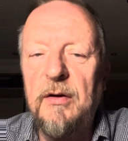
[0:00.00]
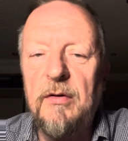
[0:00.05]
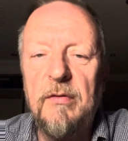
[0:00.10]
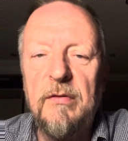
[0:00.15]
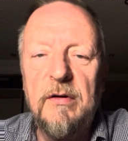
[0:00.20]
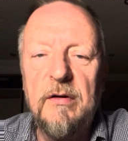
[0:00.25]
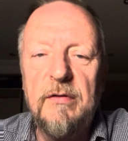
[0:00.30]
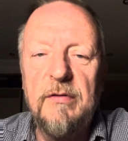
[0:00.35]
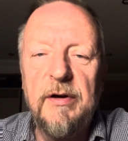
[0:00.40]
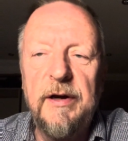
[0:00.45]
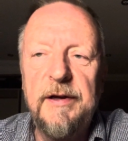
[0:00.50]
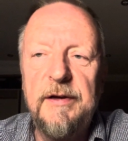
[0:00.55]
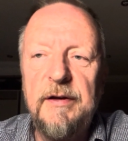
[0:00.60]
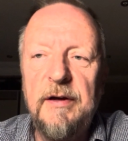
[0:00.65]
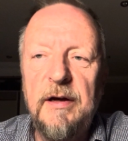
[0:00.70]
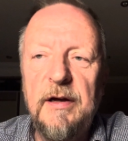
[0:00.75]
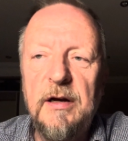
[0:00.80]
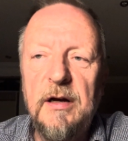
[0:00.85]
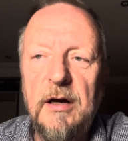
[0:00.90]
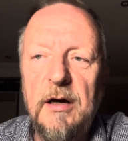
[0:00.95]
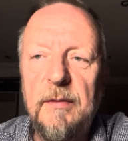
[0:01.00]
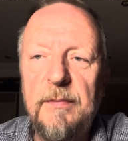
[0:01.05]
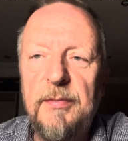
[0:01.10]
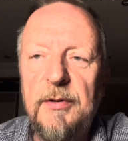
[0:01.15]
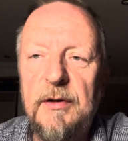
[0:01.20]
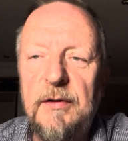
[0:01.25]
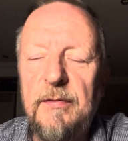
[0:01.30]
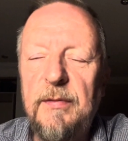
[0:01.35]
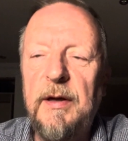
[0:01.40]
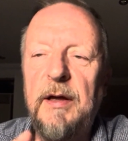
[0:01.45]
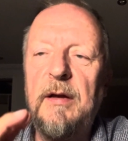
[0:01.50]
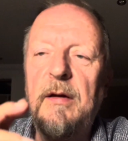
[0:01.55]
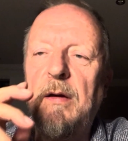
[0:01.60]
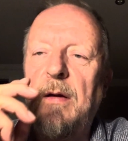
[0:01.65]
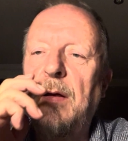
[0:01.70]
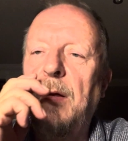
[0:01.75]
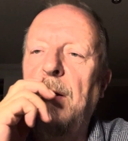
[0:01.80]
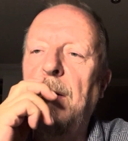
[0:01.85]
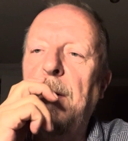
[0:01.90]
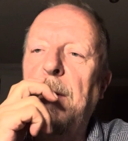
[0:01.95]
on the criteria, are
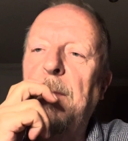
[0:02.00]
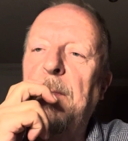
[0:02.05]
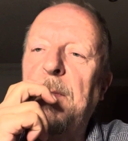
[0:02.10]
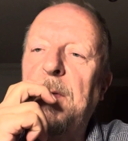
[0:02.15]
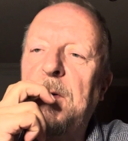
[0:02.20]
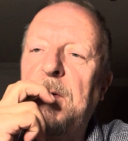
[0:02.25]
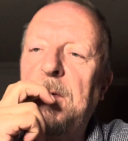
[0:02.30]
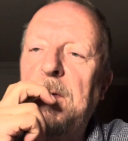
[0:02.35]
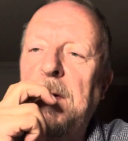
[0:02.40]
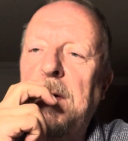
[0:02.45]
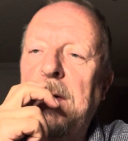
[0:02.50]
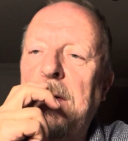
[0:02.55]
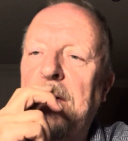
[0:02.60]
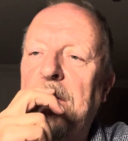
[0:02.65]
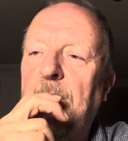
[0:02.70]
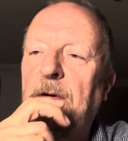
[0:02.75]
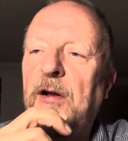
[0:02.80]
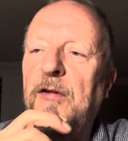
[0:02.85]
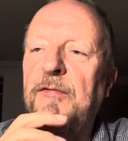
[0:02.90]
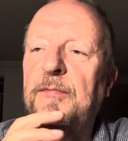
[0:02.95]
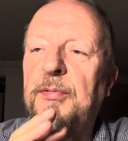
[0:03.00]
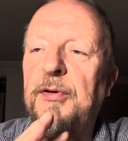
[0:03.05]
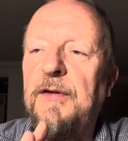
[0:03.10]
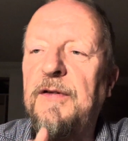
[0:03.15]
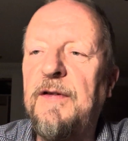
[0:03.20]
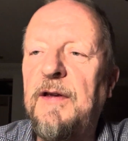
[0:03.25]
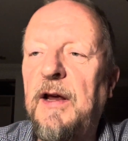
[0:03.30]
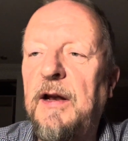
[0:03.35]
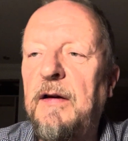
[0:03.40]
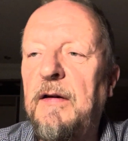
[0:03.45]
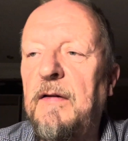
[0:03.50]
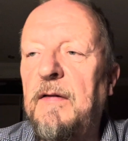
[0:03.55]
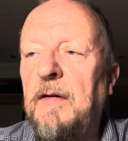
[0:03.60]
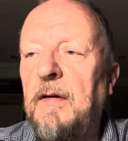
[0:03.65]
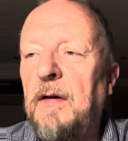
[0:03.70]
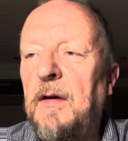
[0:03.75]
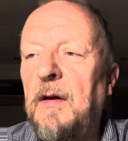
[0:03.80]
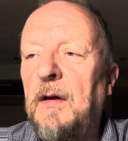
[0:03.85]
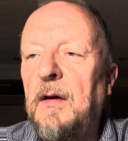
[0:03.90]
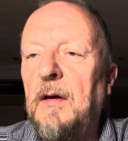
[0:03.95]
between 2 and 12%.
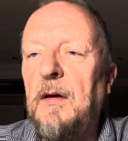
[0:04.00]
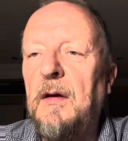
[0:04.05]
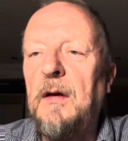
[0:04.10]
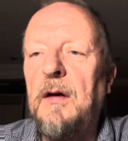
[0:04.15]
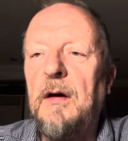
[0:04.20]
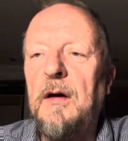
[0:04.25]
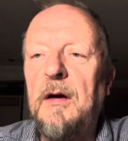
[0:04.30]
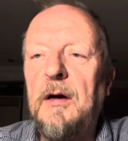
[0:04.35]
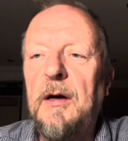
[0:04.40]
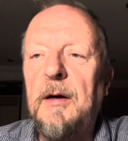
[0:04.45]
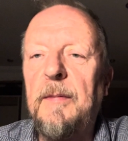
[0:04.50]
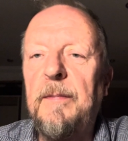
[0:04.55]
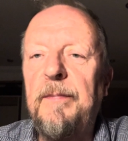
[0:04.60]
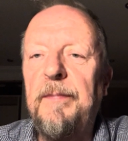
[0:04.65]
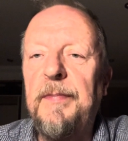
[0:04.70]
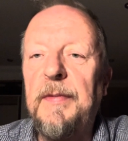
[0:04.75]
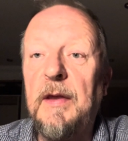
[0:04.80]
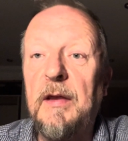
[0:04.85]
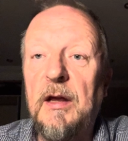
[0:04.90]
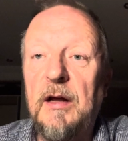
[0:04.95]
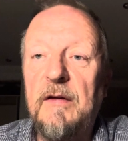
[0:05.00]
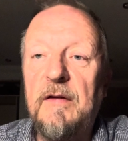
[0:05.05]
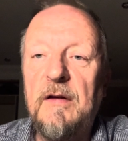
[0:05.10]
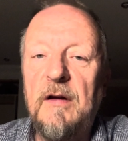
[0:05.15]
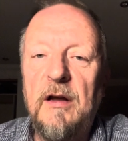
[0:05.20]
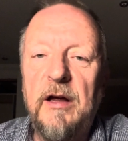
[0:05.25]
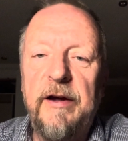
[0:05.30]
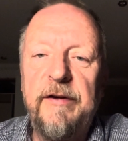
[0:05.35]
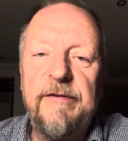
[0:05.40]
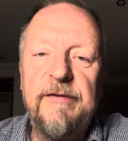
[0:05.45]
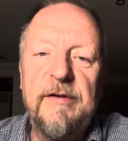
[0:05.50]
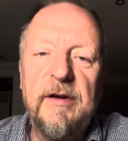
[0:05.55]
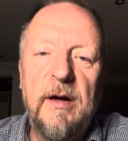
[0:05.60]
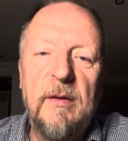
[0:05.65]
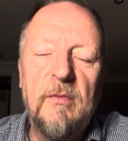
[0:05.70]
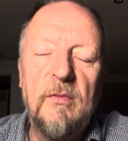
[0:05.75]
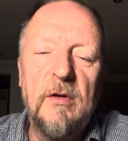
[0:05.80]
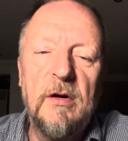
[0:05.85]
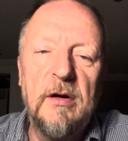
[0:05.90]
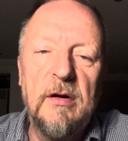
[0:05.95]
That's a
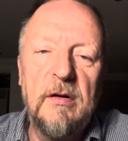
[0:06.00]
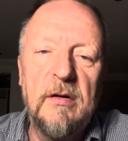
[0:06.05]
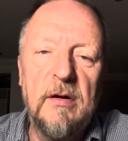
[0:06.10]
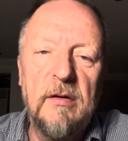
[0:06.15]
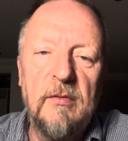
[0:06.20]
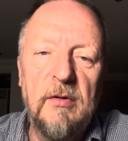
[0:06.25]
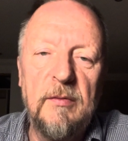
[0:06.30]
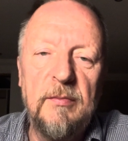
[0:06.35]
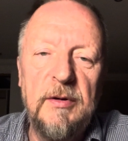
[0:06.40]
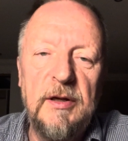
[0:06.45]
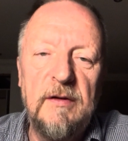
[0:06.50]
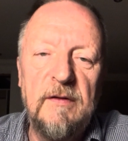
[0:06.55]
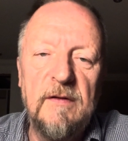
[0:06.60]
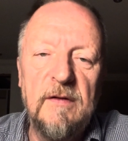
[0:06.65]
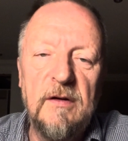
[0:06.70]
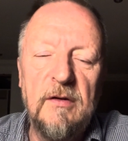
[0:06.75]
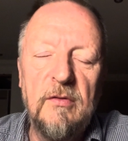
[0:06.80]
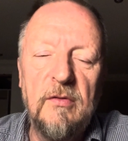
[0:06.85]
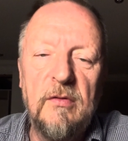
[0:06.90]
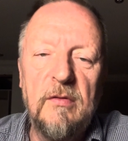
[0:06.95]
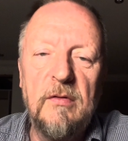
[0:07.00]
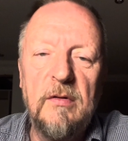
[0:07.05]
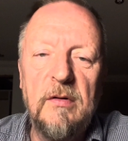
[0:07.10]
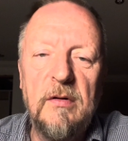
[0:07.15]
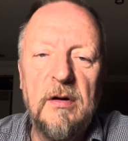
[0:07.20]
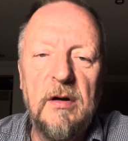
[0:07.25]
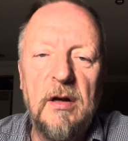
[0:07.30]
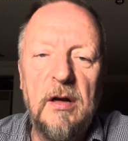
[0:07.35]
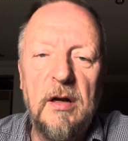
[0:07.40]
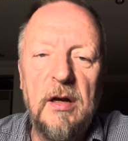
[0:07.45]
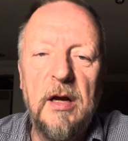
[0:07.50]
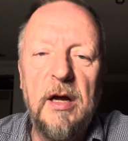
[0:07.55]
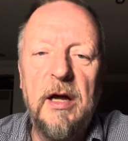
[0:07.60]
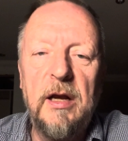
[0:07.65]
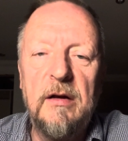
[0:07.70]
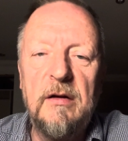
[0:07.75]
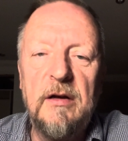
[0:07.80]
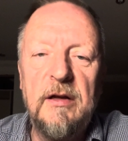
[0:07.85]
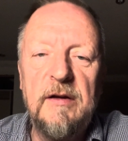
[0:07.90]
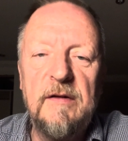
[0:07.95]
lifetime, what means,
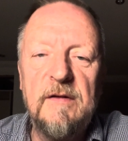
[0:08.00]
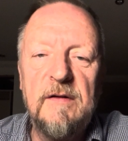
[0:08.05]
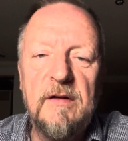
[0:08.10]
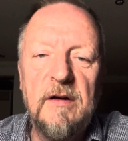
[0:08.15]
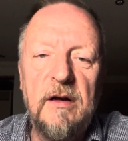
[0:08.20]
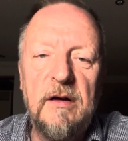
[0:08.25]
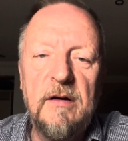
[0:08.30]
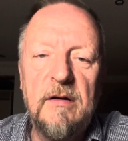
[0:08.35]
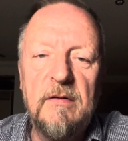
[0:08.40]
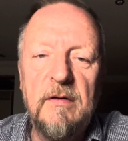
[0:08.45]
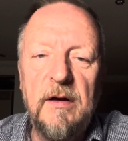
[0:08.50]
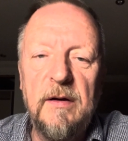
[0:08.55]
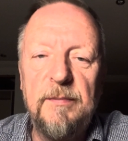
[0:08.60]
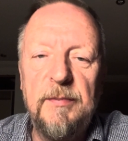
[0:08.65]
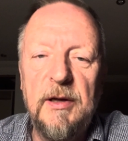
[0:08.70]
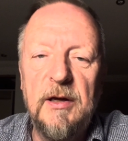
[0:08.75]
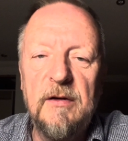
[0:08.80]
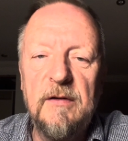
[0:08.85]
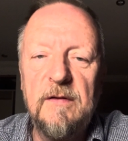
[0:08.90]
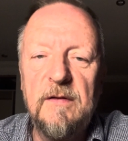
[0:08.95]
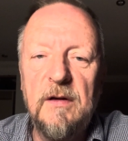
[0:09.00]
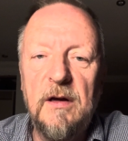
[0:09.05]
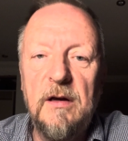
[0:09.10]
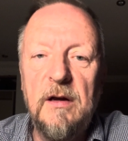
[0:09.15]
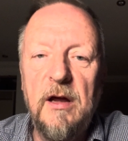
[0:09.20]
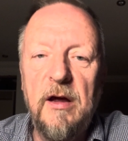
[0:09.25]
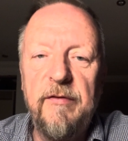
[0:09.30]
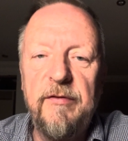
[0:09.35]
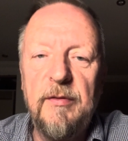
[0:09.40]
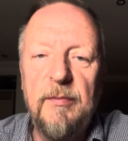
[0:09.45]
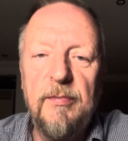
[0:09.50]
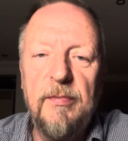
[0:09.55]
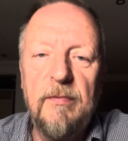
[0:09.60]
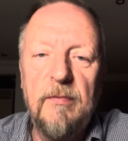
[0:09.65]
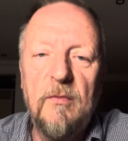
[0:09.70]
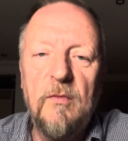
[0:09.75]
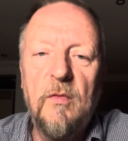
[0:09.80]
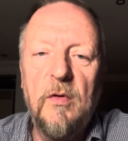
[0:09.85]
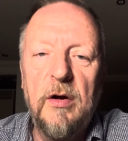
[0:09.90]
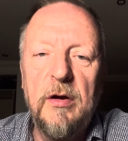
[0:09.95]
at least it appears in every
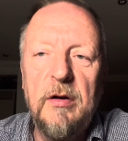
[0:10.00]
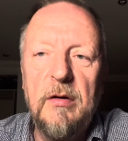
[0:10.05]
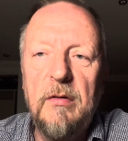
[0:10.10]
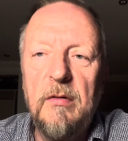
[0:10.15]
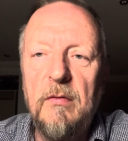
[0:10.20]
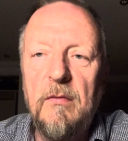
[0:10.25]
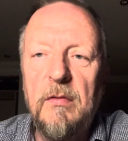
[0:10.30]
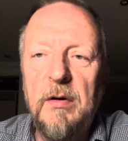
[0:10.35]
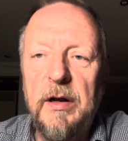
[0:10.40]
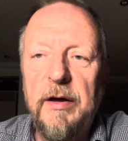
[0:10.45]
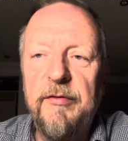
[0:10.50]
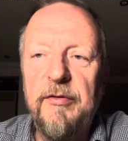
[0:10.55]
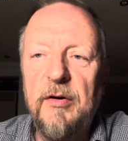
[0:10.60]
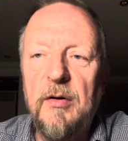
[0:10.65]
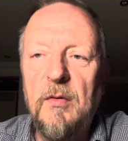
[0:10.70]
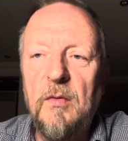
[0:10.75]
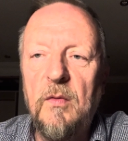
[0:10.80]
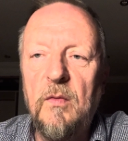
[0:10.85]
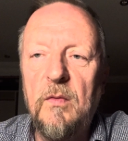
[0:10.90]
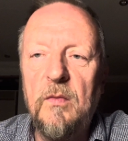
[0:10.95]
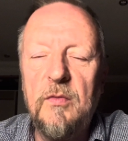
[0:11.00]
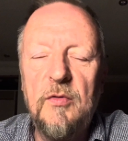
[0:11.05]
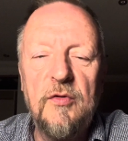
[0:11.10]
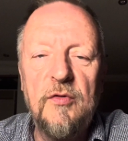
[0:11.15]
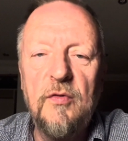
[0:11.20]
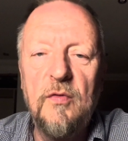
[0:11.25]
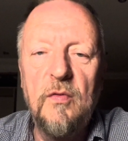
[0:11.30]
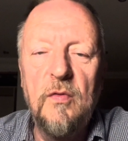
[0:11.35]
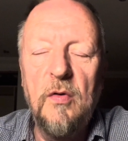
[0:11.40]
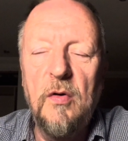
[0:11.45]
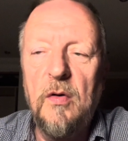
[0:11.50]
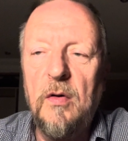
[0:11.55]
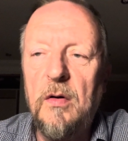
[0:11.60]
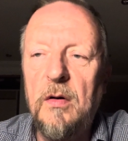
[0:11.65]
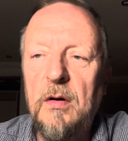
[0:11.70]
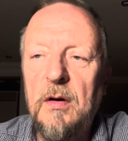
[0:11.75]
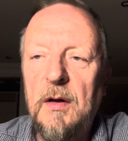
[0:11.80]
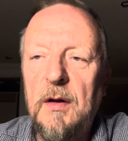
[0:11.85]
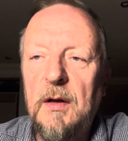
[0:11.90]
one, whatever, 2 or